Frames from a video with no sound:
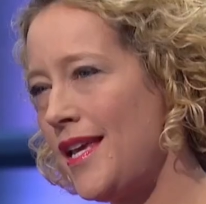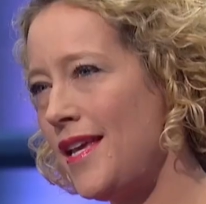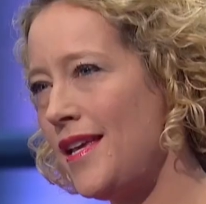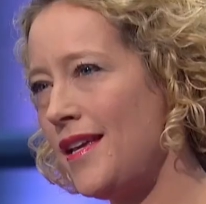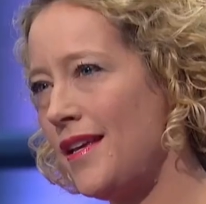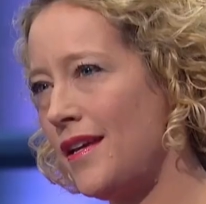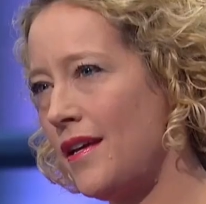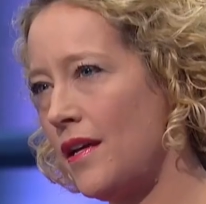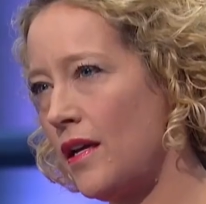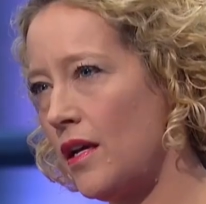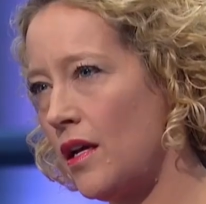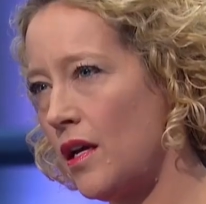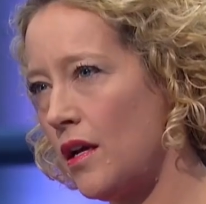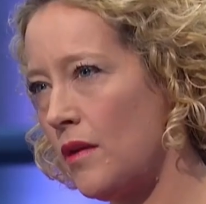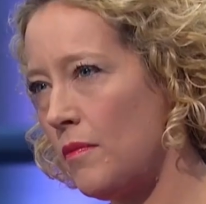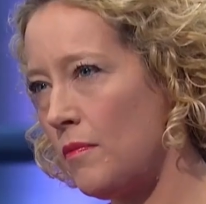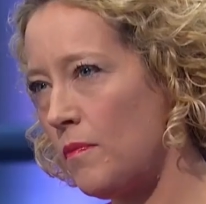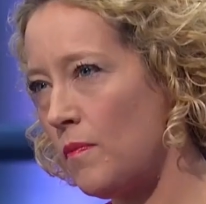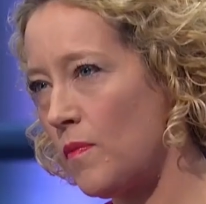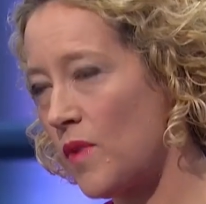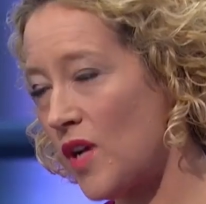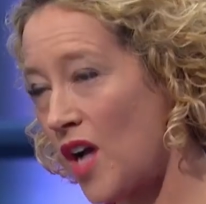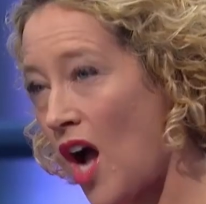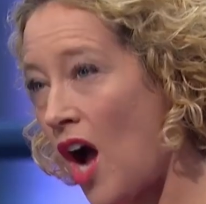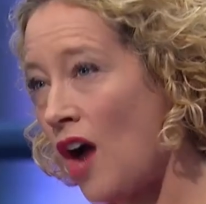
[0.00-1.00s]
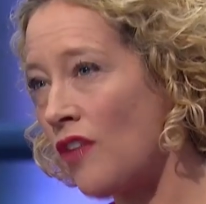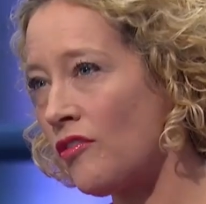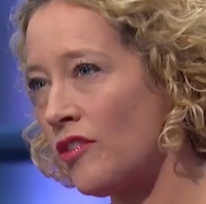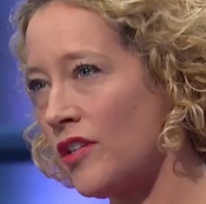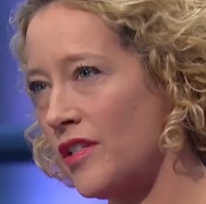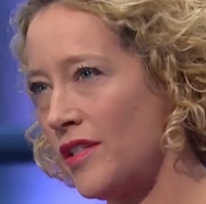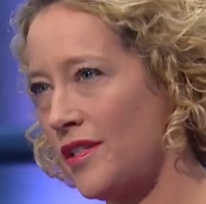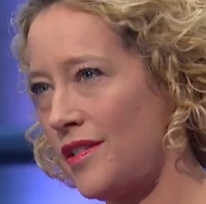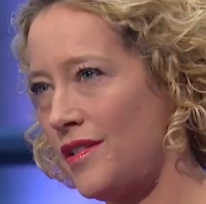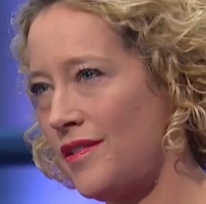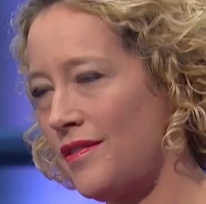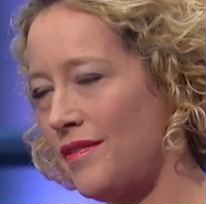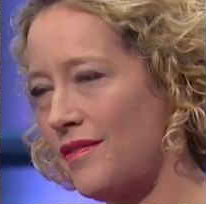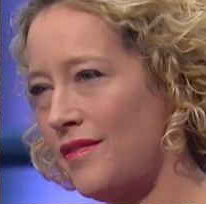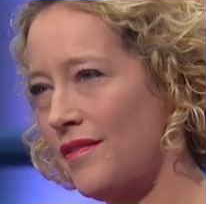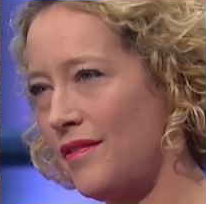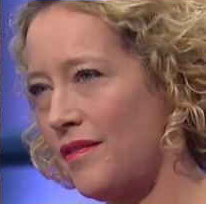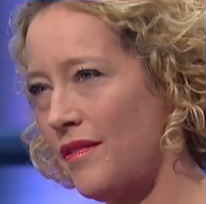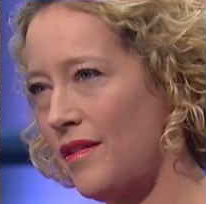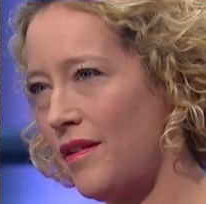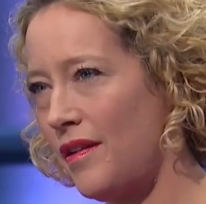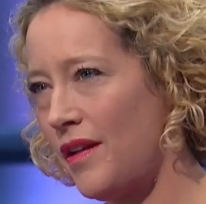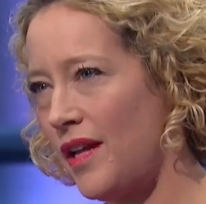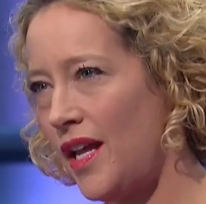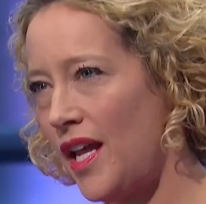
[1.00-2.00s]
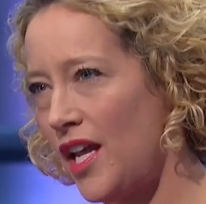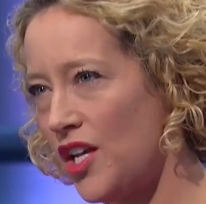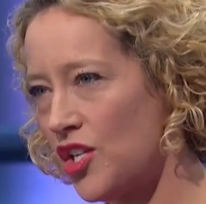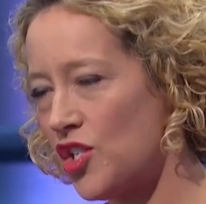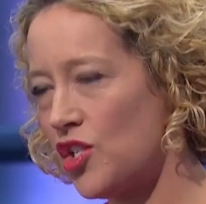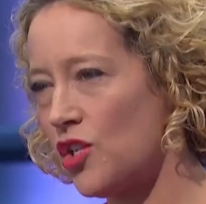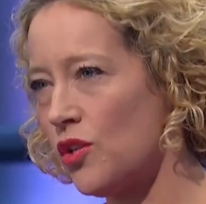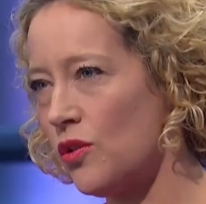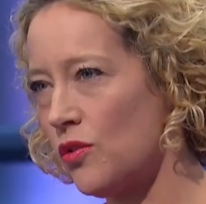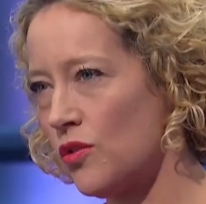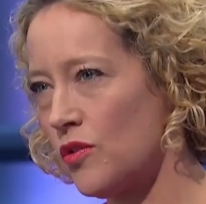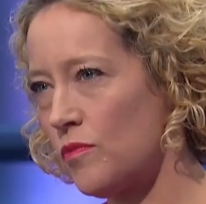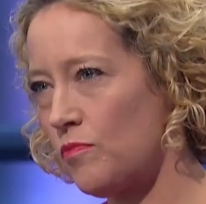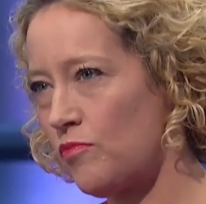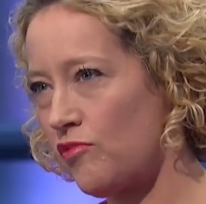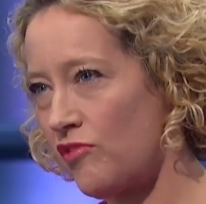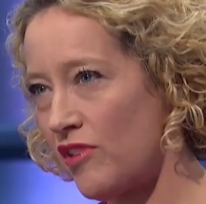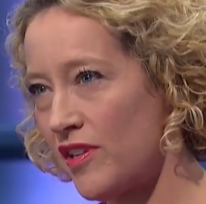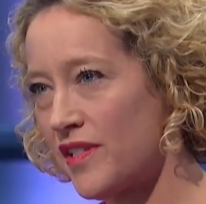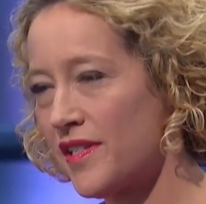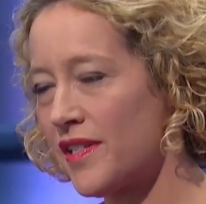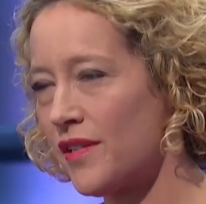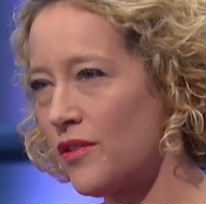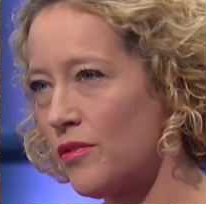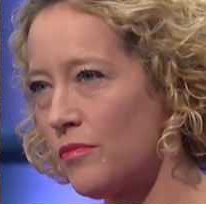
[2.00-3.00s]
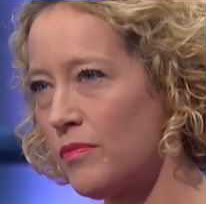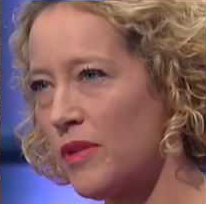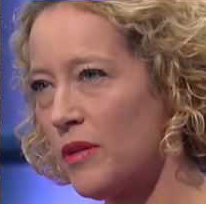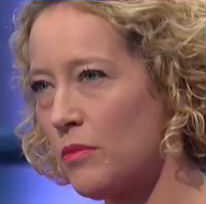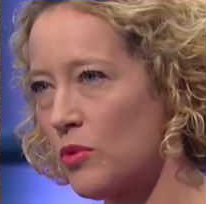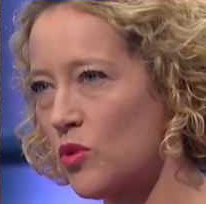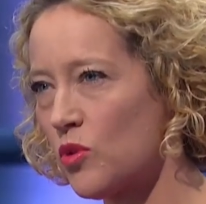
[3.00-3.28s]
The current issues pressing on